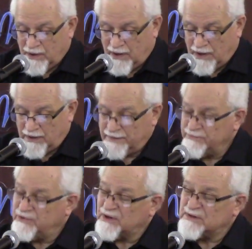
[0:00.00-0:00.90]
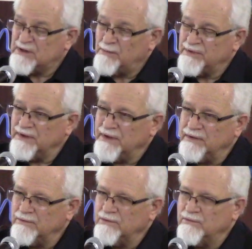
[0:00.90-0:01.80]
uh, took some of
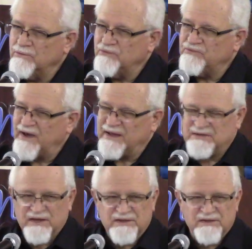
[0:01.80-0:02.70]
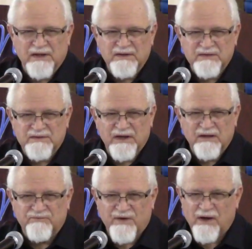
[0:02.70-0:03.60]
the fancy things that
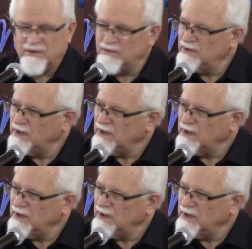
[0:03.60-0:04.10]
he found